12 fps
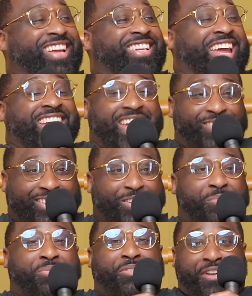They gave us
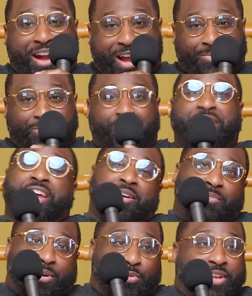a problem.
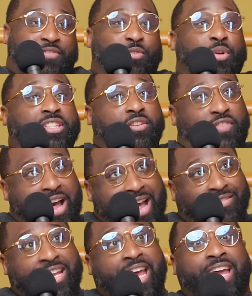But we
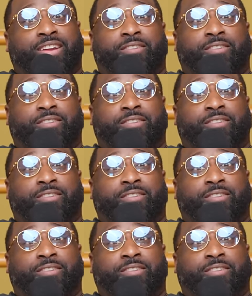survived that.